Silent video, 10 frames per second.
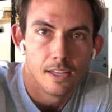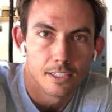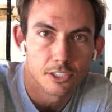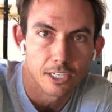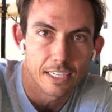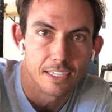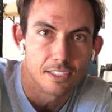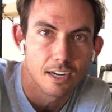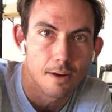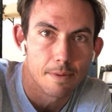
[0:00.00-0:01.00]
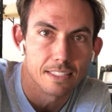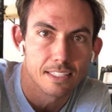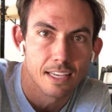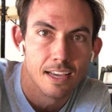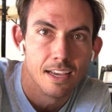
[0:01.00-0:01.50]
Let's check in on
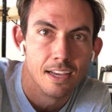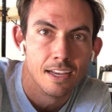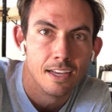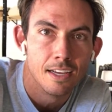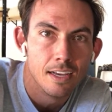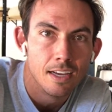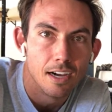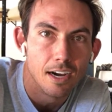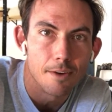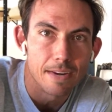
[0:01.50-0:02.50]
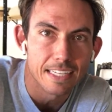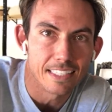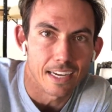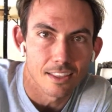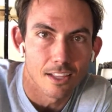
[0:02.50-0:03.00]
comments.
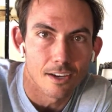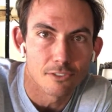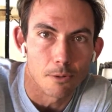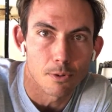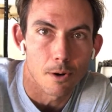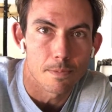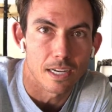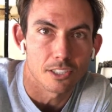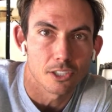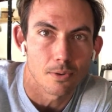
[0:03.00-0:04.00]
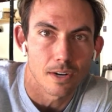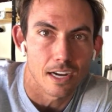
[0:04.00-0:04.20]
Nancy, I love jump rope. Not sure where I